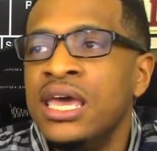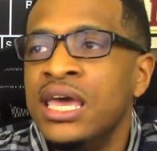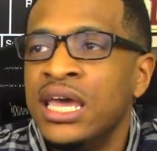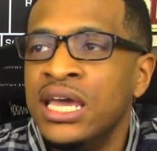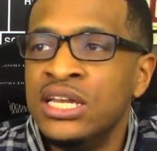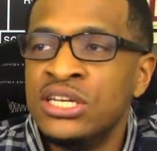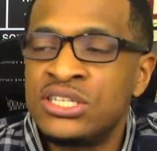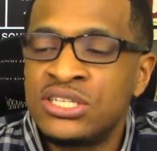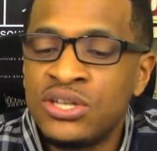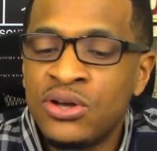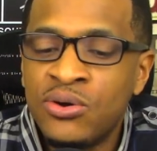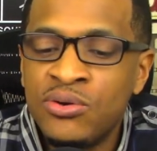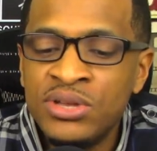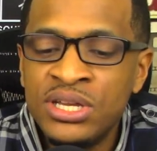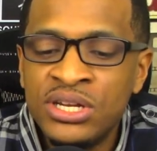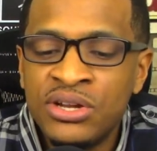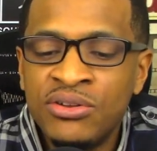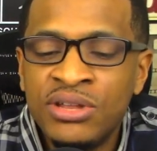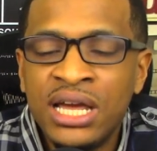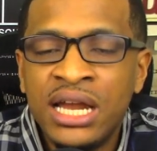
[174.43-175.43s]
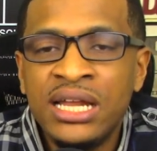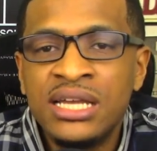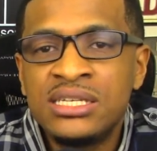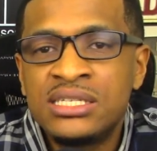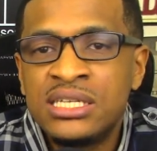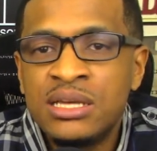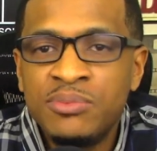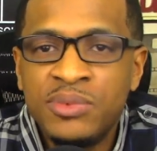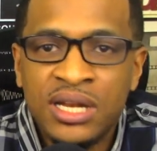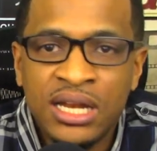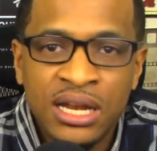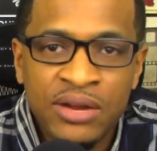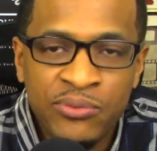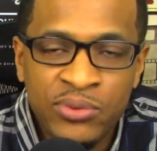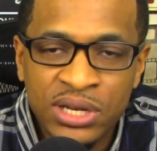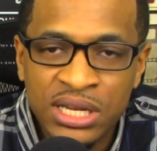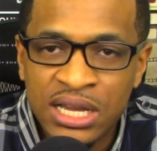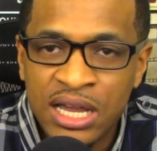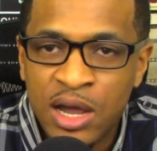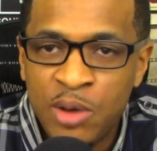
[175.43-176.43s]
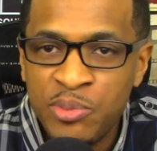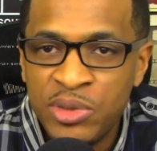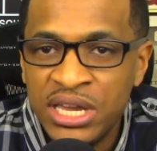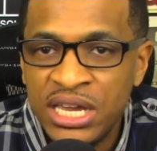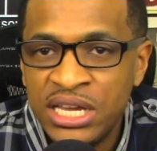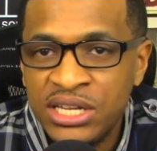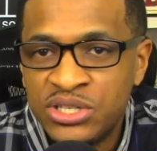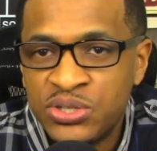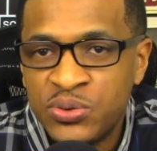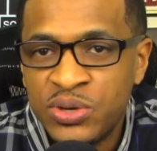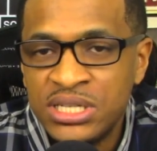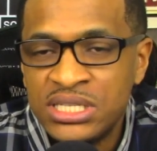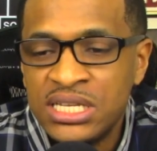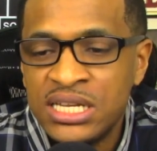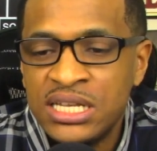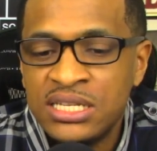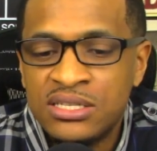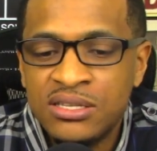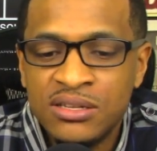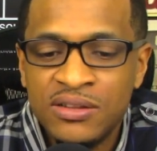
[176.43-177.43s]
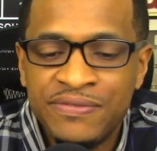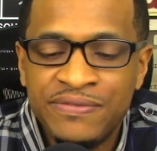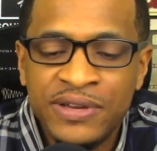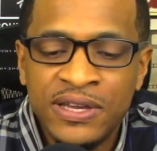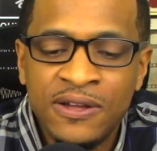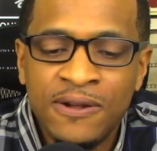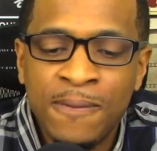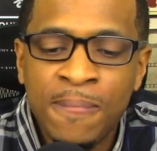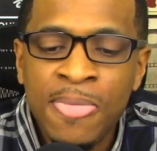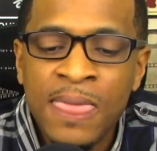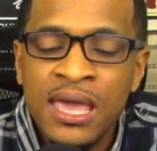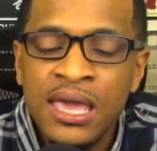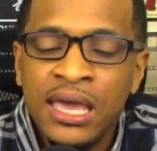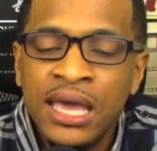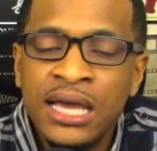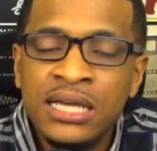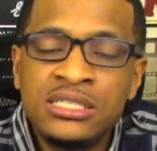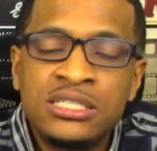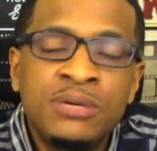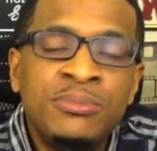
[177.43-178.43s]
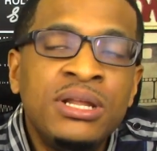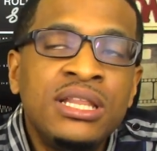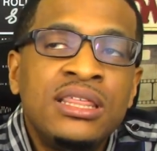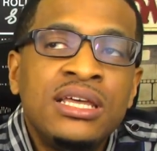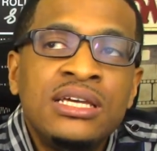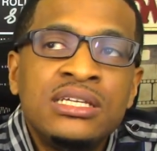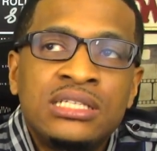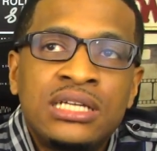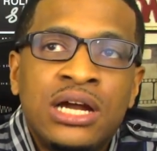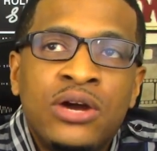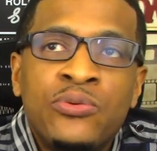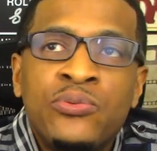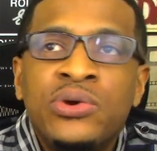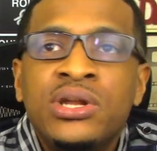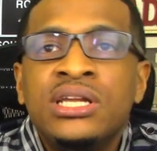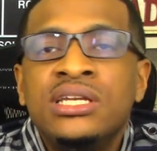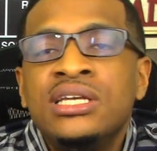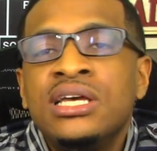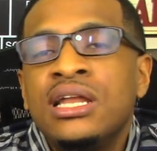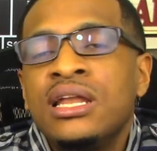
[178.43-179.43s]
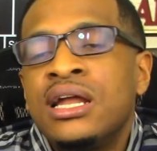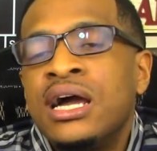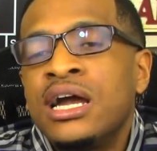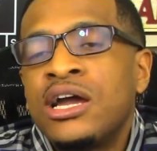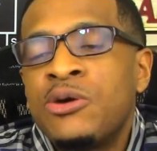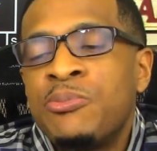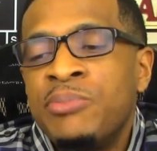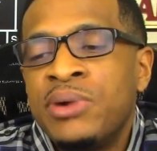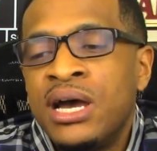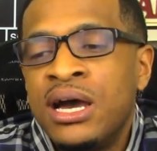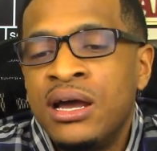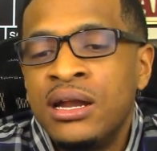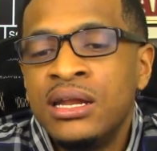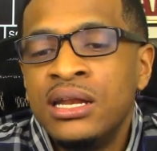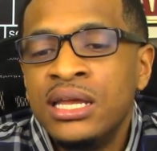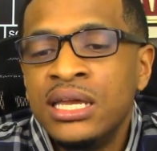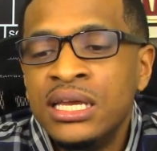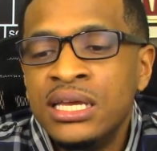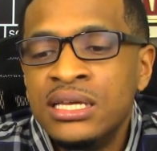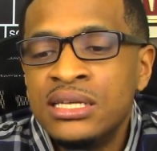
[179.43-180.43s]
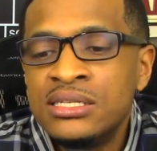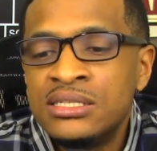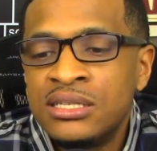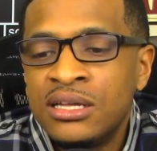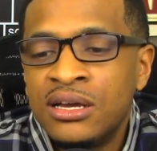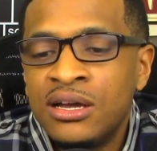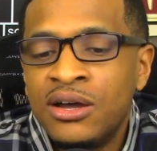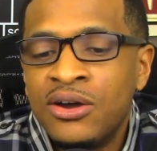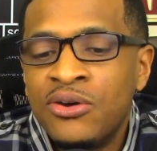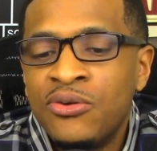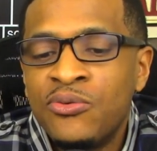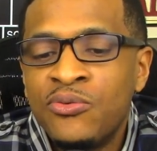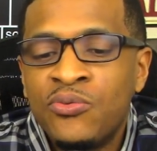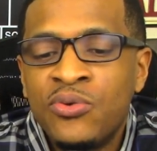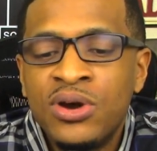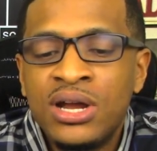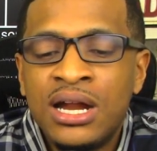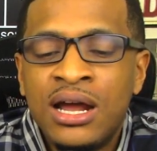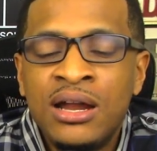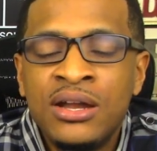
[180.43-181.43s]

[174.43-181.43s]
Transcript: And so, you know, that is something that really got me interested into the film. And some of the things that I really did like about it is uh, what I